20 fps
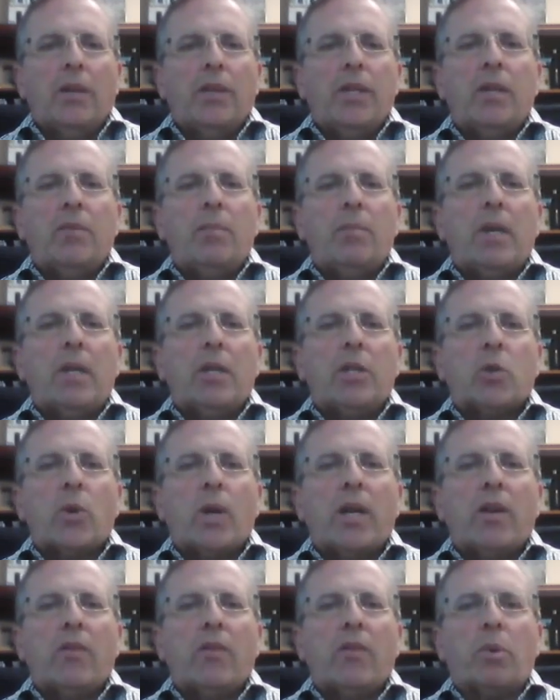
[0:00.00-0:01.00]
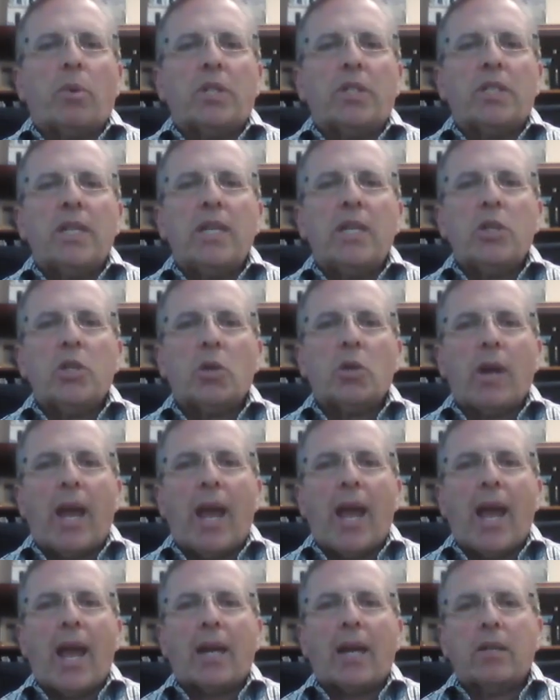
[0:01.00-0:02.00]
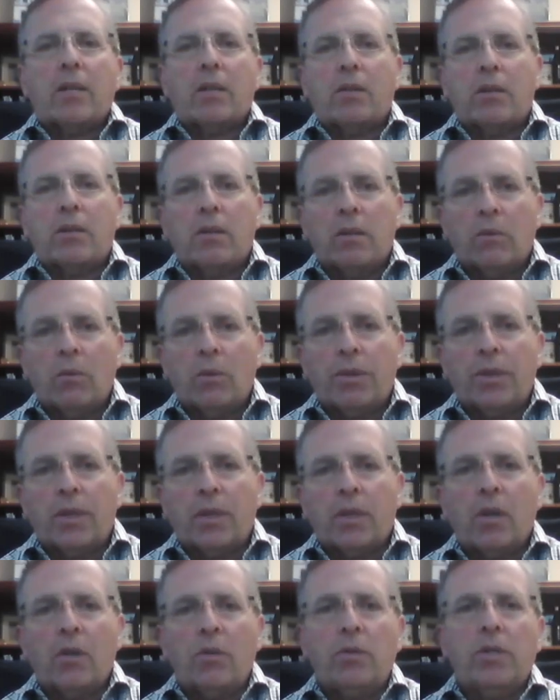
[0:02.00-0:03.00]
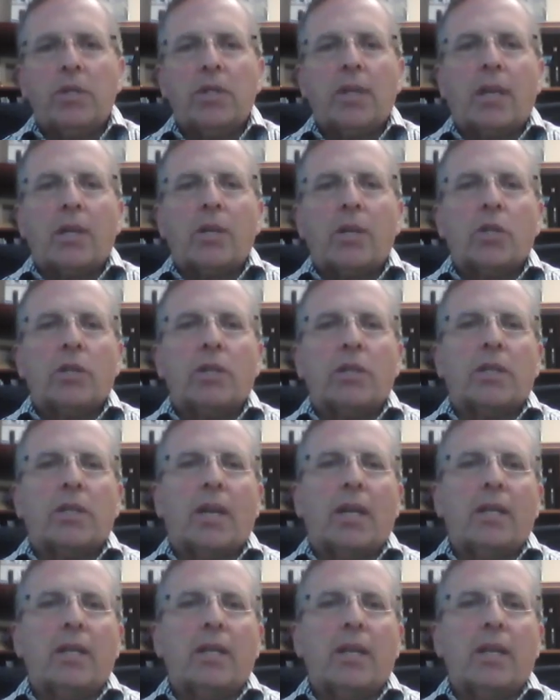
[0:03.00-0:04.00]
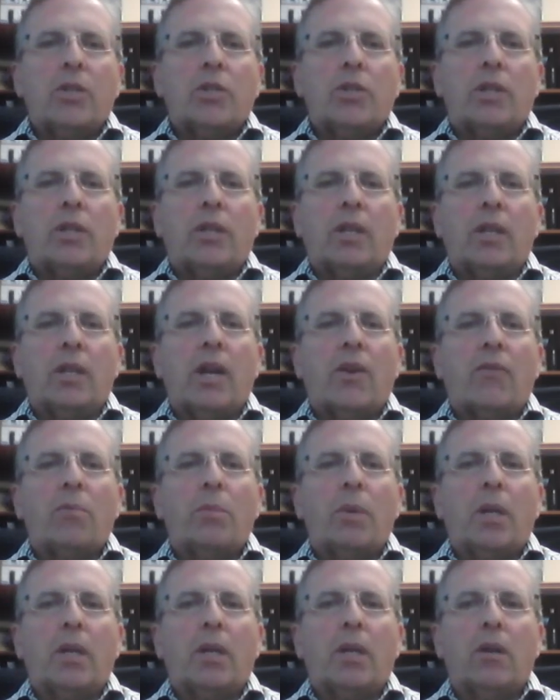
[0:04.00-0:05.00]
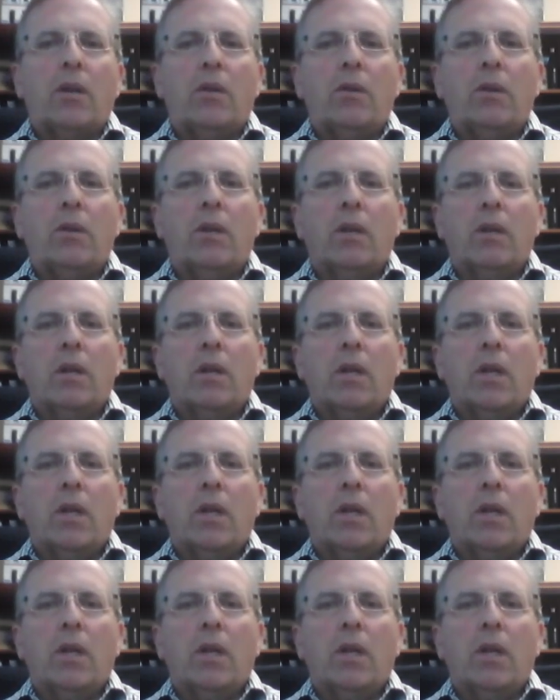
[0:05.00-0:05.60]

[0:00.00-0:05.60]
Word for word: the Administrative Procedure Act with the code section citation, the government code